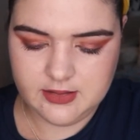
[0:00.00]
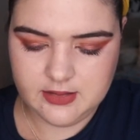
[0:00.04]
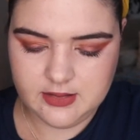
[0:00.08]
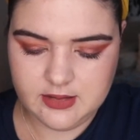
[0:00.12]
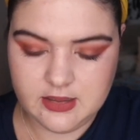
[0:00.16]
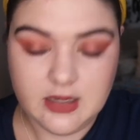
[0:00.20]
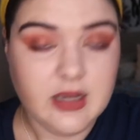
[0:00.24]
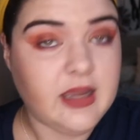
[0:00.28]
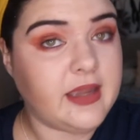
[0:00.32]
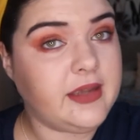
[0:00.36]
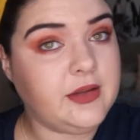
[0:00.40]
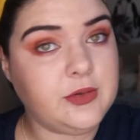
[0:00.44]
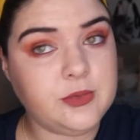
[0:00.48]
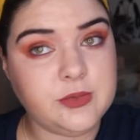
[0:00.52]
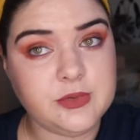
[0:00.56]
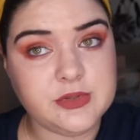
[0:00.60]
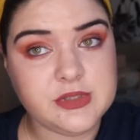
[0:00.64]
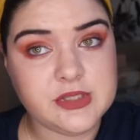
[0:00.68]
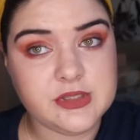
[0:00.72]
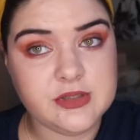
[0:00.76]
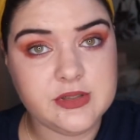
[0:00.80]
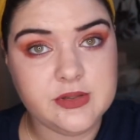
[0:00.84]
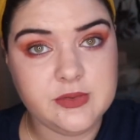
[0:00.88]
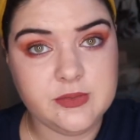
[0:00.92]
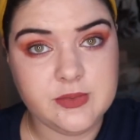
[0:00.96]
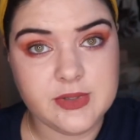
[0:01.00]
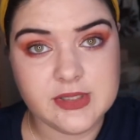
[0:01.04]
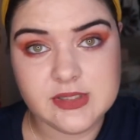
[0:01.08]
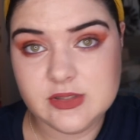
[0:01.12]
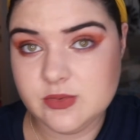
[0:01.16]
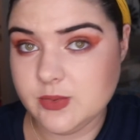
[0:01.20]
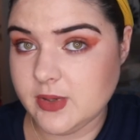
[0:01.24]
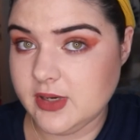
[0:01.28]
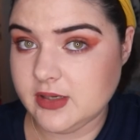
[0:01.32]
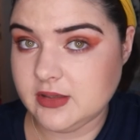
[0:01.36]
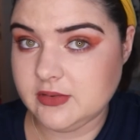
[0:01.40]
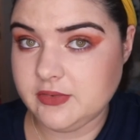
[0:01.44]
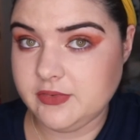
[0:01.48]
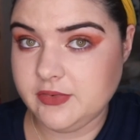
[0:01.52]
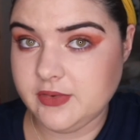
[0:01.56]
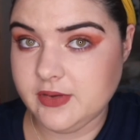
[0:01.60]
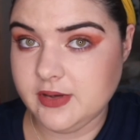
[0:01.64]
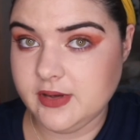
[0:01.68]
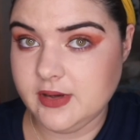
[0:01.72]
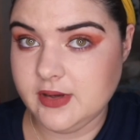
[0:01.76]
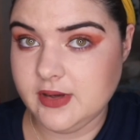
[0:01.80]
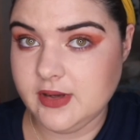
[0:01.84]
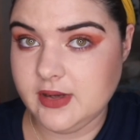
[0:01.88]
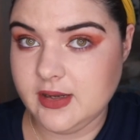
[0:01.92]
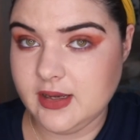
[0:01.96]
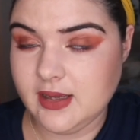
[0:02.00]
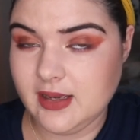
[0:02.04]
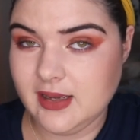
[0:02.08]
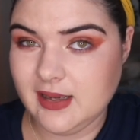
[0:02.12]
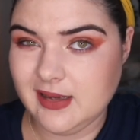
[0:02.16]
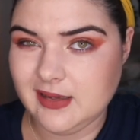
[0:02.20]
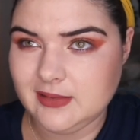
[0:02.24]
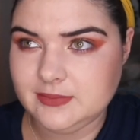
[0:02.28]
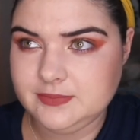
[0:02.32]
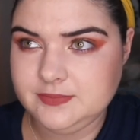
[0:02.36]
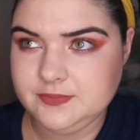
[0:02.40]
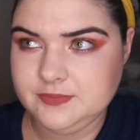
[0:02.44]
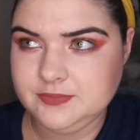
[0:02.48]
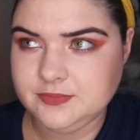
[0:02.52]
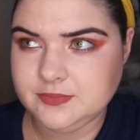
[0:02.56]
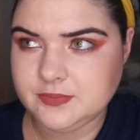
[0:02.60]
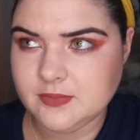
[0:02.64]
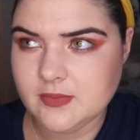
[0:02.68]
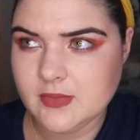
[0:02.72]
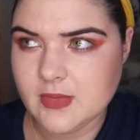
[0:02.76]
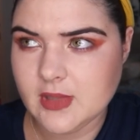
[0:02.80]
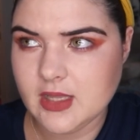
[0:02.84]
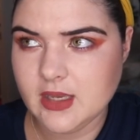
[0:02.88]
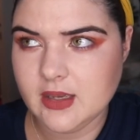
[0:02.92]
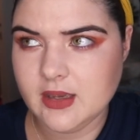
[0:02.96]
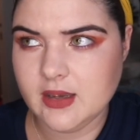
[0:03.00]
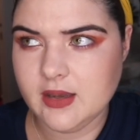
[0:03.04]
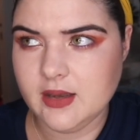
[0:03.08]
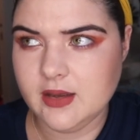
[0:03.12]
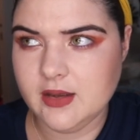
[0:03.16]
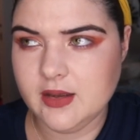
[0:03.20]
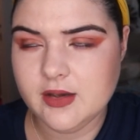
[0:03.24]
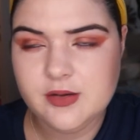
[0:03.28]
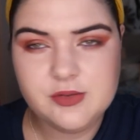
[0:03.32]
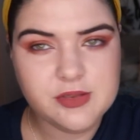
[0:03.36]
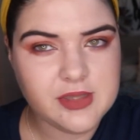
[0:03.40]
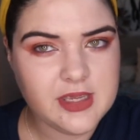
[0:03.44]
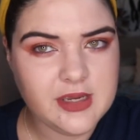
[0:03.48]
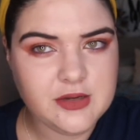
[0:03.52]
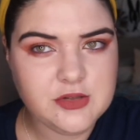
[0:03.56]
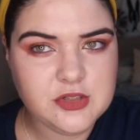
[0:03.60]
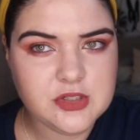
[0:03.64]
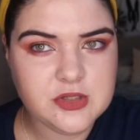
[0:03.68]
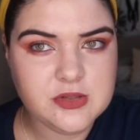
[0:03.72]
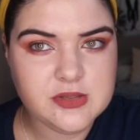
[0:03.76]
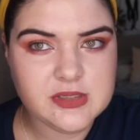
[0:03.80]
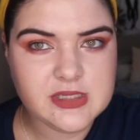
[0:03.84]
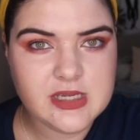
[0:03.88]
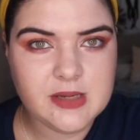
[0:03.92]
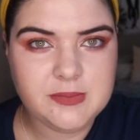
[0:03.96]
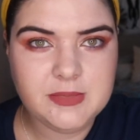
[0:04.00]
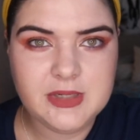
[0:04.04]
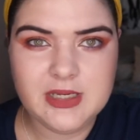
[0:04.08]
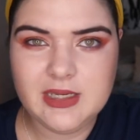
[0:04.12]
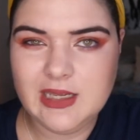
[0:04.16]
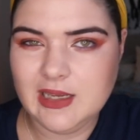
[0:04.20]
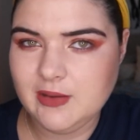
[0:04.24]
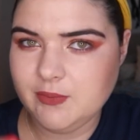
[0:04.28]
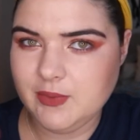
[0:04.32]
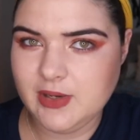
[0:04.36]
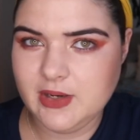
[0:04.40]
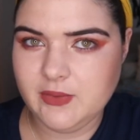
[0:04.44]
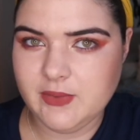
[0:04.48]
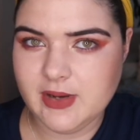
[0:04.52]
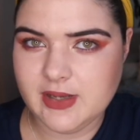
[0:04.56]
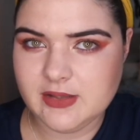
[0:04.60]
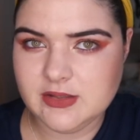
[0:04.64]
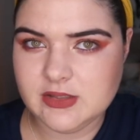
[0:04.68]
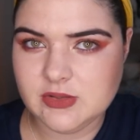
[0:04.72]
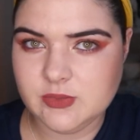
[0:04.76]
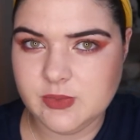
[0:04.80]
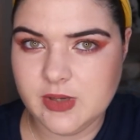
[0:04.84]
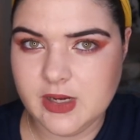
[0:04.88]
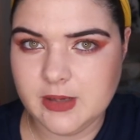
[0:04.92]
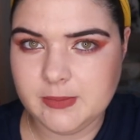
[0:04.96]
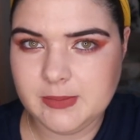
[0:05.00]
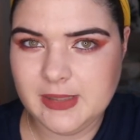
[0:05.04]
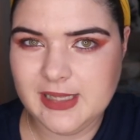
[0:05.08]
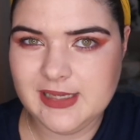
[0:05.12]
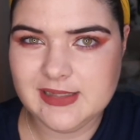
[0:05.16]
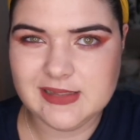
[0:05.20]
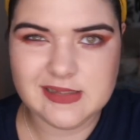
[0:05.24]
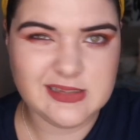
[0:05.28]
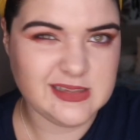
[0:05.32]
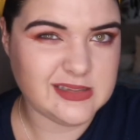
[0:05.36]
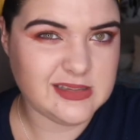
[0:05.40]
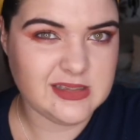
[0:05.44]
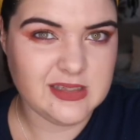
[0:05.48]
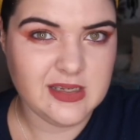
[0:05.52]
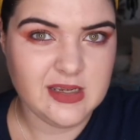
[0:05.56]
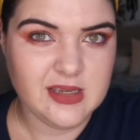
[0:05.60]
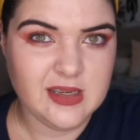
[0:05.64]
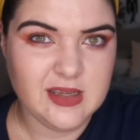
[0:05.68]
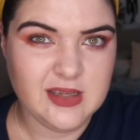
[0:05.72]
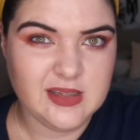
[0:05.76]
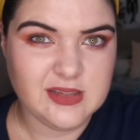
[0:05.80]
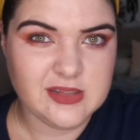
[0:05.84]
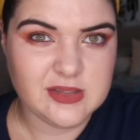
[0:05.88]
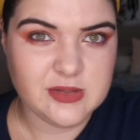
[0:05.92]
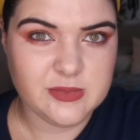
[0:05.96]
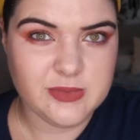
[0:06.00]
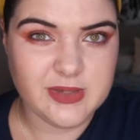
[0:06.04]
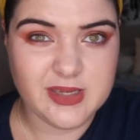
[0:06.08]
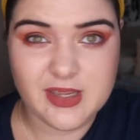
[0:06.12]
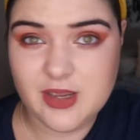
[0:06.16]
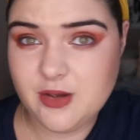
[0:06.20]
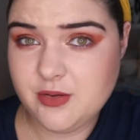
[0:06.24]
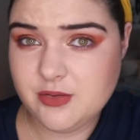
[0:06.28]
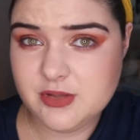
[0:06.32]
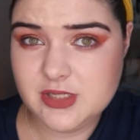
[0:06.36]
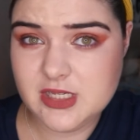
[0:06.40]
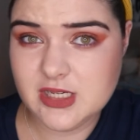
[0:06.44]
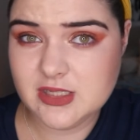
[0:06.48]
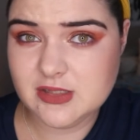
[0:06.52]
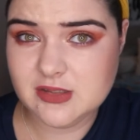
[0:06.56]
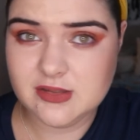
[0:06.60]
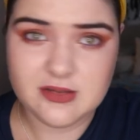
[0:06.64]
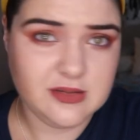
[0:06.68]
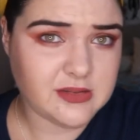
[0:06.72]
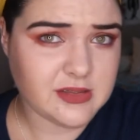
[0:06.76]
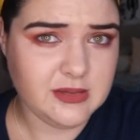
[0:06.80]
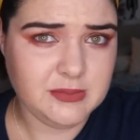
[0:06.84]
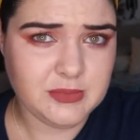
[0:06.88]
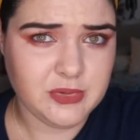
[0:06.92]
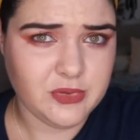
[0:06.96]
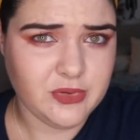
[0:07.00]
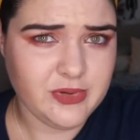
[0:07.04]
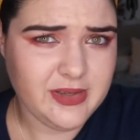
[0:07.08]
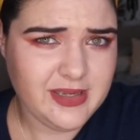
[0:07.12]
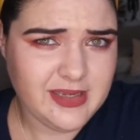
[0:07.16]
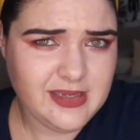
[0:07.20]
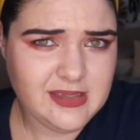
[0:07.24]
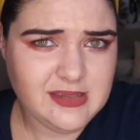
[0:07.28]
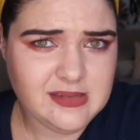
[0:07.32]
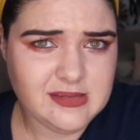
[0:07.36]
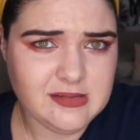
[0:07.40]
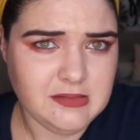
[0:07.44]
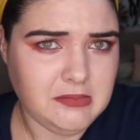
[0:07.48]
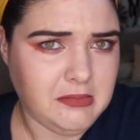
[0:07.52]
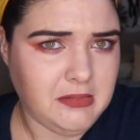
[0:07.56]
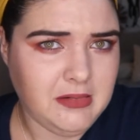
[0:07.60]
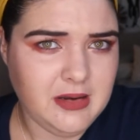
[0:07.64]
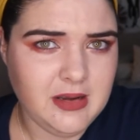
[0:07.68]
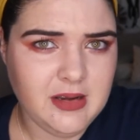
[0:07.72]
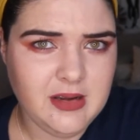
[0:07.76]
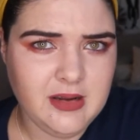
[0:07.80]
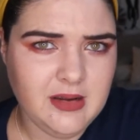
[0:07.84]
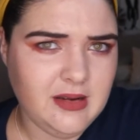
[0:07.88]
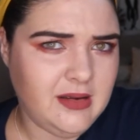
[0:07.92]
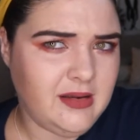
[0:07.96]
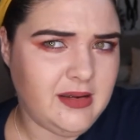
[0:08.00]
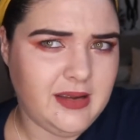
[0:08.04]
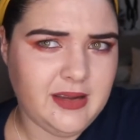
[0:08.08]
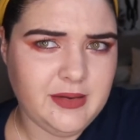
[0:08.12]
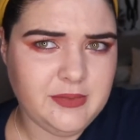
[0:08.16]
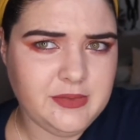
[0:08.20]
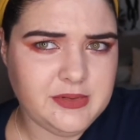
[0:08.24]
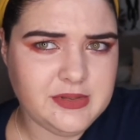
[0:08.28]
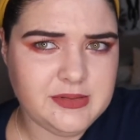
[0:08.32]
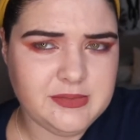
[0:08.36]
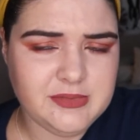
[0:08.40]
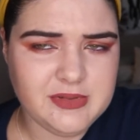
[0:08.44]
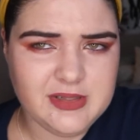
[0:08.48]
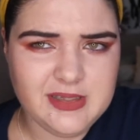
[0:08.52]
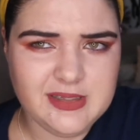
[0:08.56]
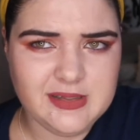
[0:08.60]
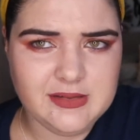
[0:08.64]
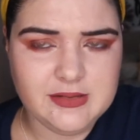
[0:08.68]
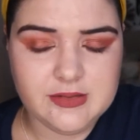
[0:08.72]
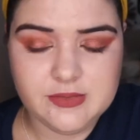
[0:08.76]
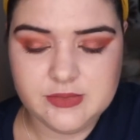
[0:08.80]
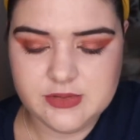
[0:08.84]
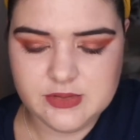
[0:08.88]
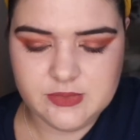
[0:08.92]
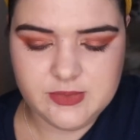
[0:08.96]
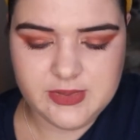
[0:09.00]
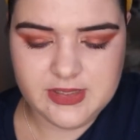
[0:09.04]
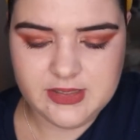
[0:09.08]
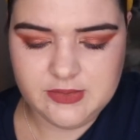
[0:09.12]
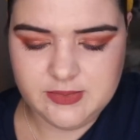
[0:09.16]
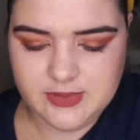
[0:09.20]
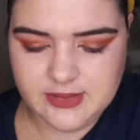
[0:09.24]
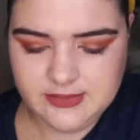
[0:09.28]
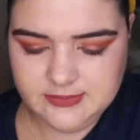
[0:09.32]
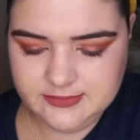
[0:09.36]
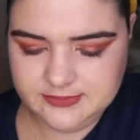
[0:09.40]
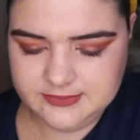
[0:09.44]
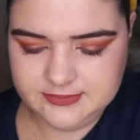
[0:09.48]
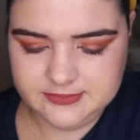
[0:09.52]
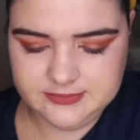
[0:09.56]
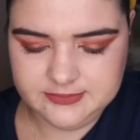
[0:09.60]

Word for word: I also once worked for like a healthcare insurance company and went around to workplaces doing health checks on employees. It was a weird one.